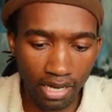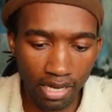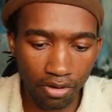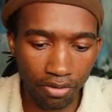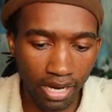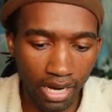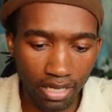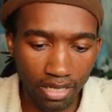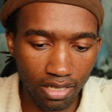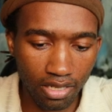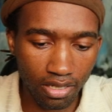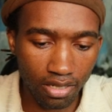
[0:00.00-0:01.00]

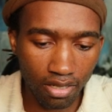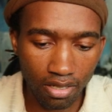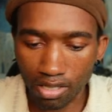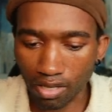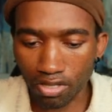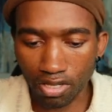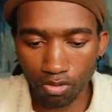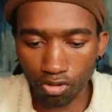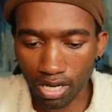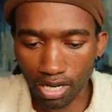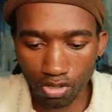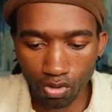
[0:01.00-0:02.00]
JavaScript
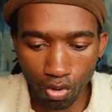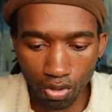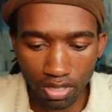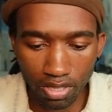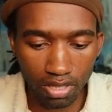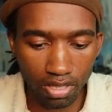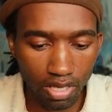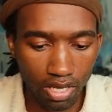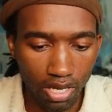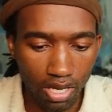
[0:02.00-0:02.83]
React course.